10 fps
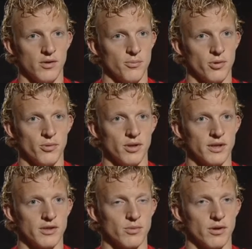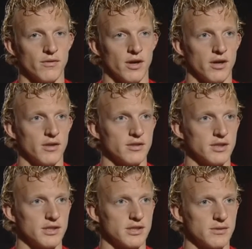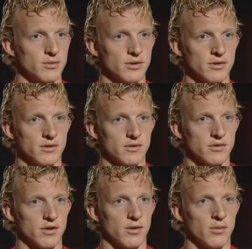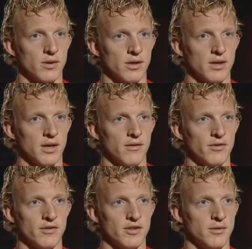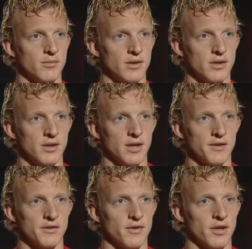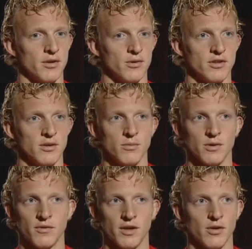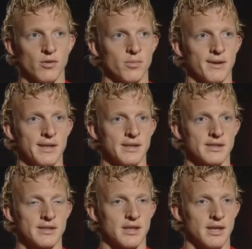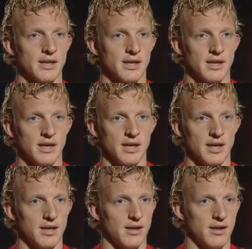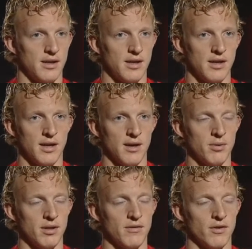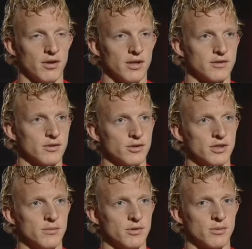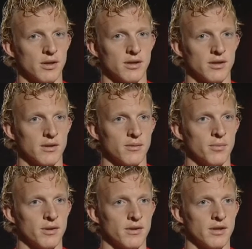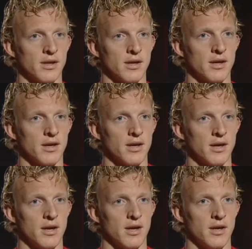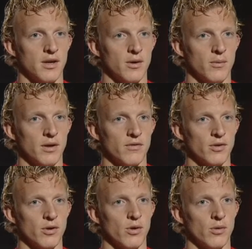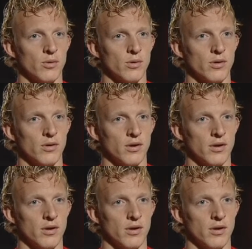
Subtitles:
no, the Premier League is one of the hardest leagues in the world. So every team has a very good team with very good players, and I believe Hull has a good team as well. But you know, we have to go